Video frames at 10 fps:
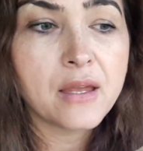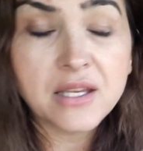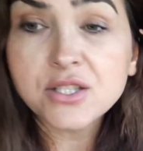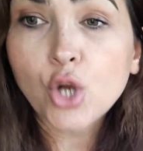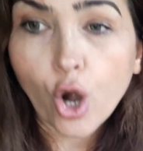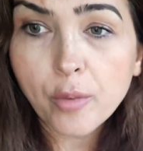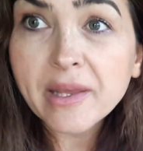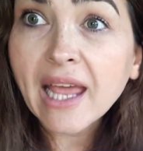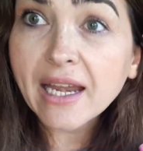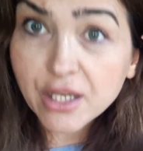his
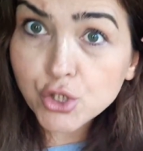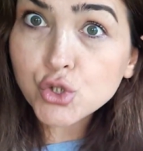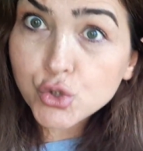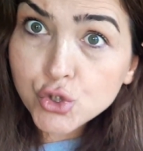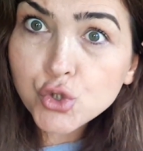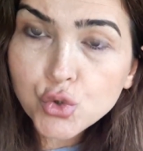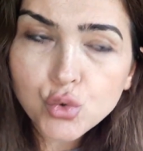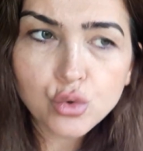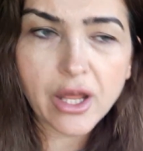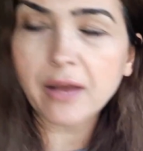karmic had issues
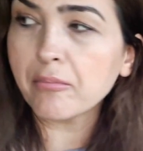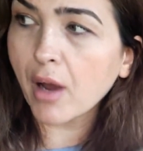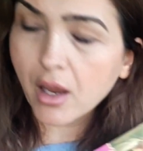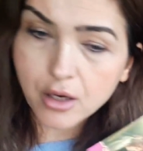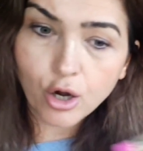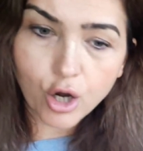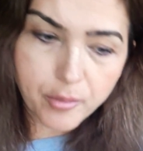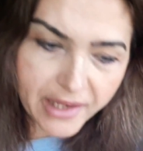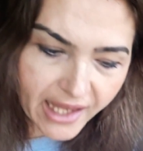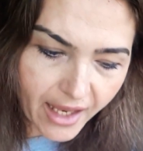too, like my
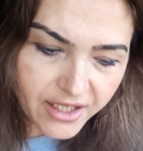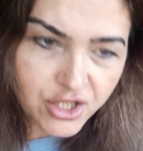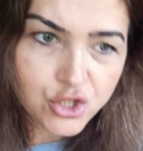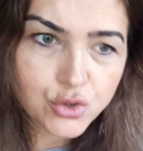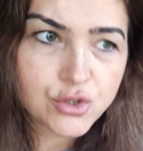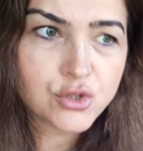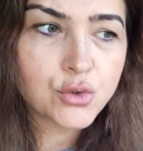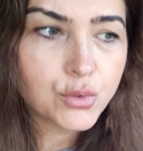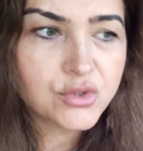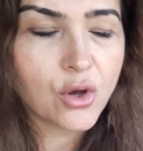karmic had issues
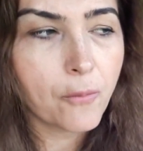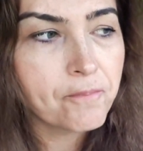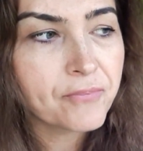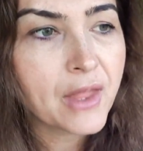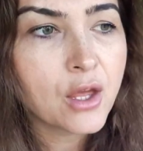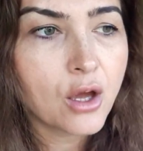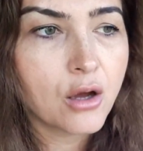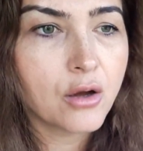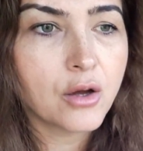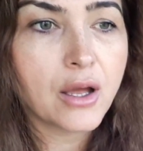too, so
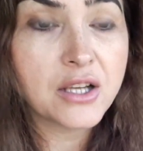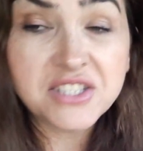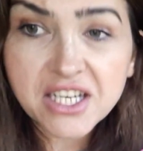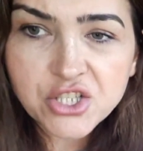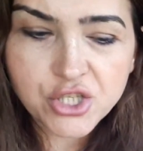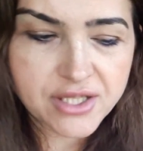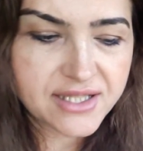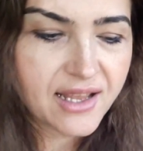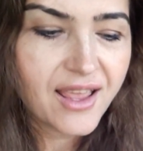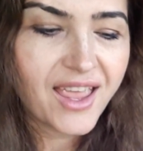
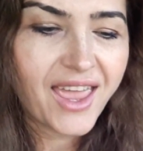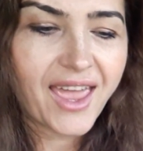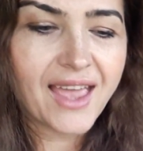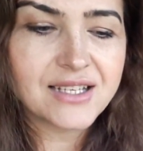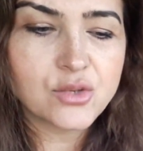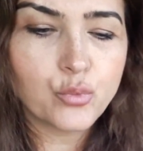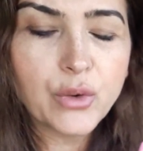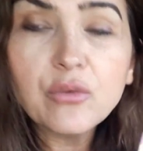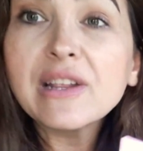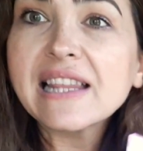addictions. And
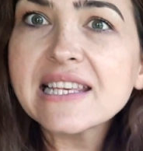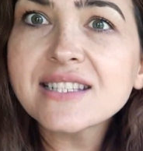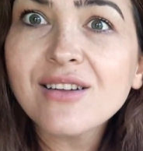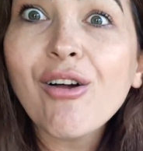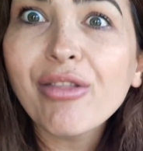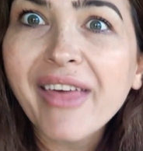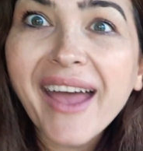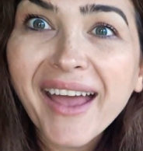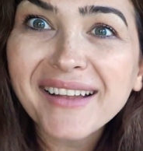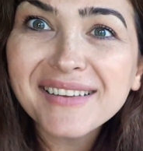we released all
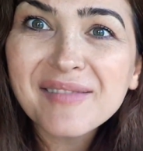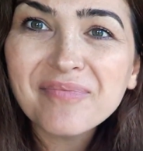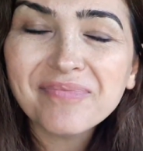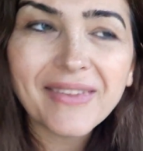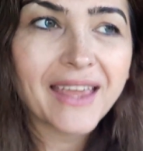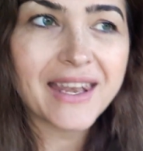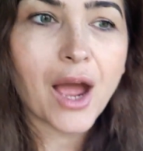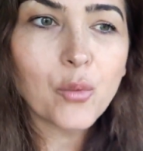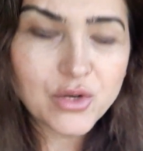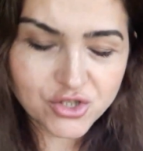that. And
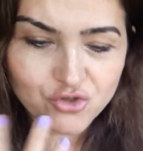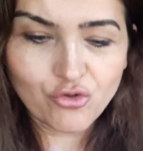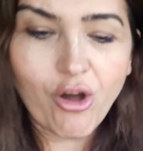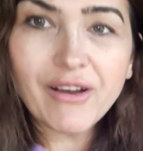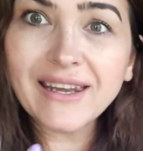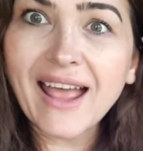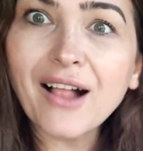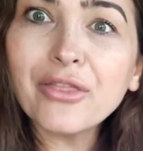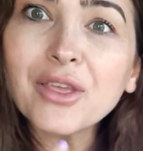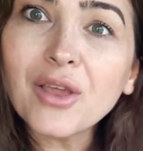now we're strong and
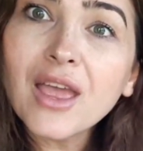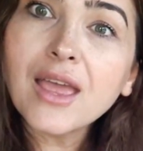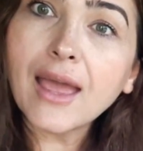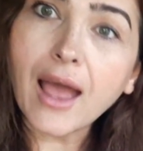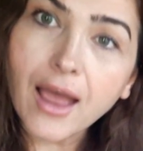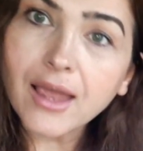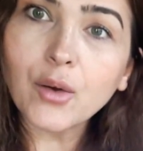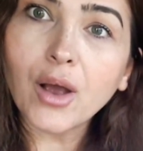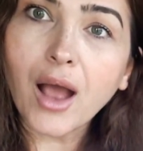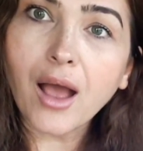healthy
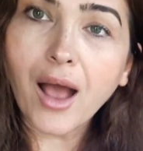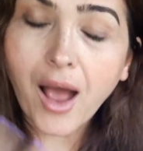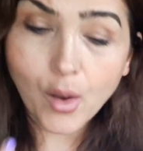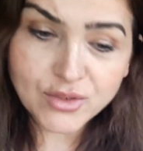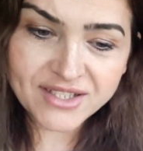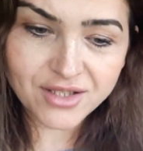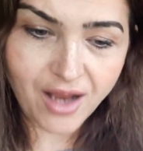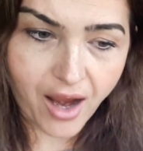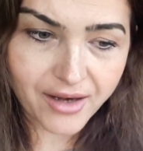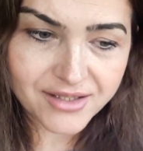
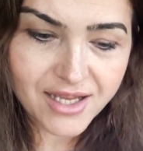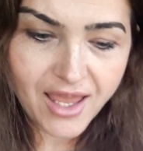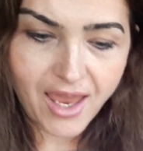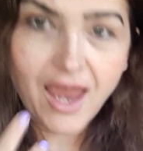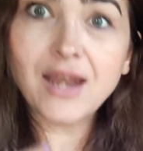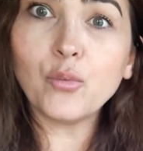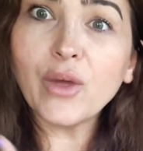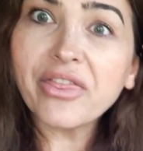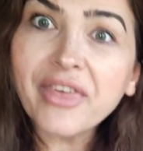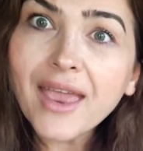outside and
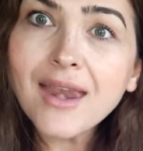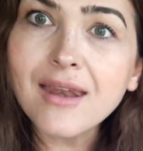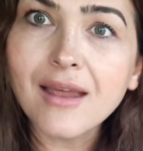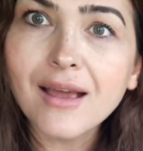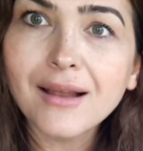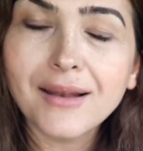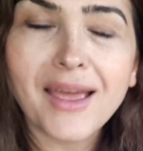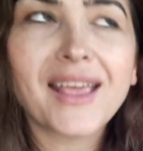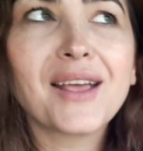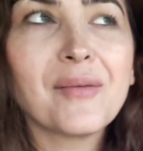within.
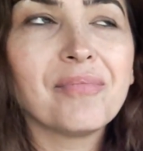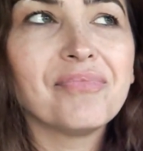Like,